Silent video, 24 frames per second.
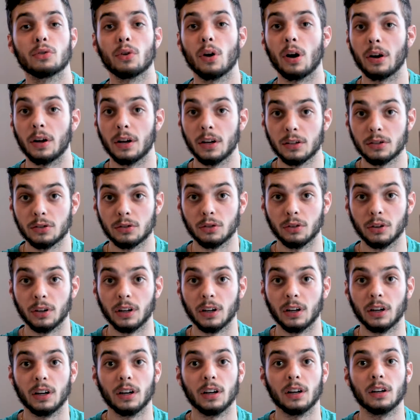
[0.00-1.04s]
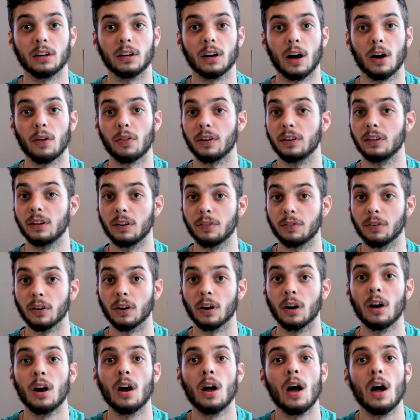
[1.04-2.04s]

throughout history and how they differ.